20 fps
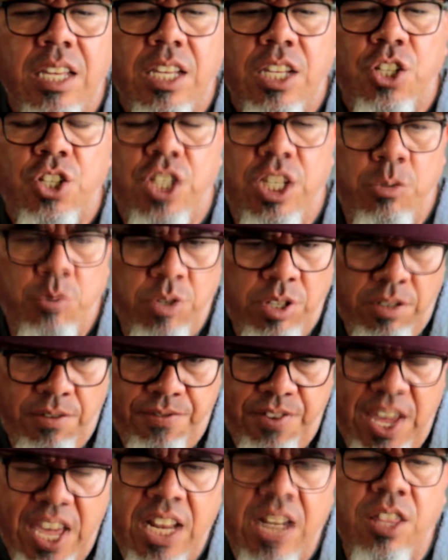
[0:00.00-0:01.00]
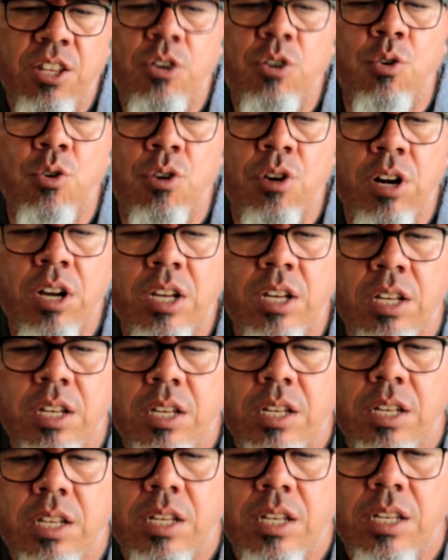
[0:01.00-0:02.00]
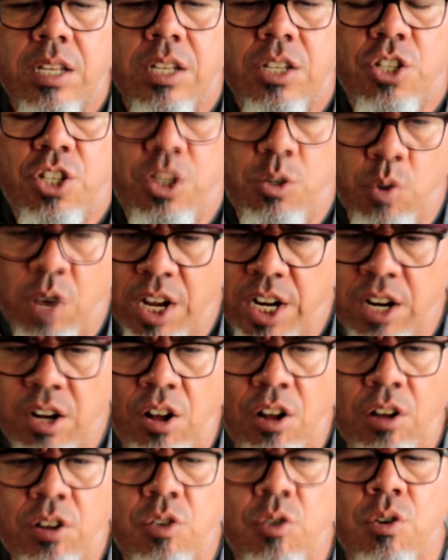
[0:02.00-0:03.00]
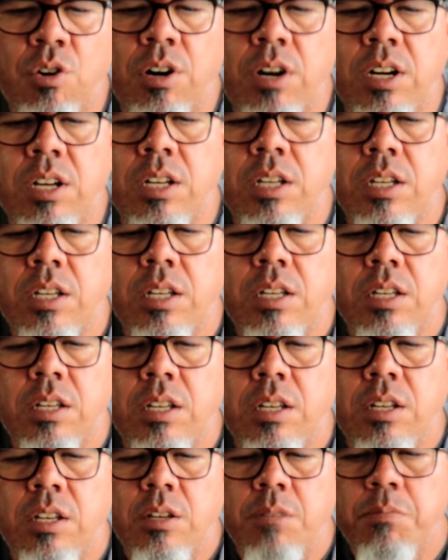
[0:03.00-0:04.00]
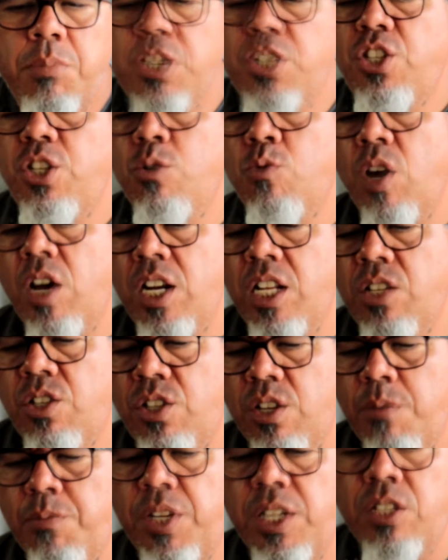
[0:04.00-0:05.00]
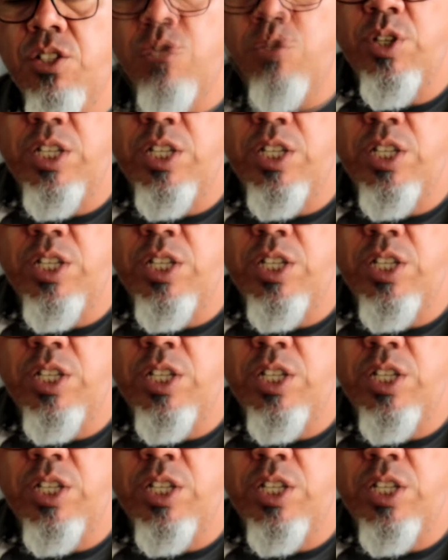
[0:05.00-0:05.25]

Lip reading: She was a fan of the cork. She wanted all cork, but she wanted something to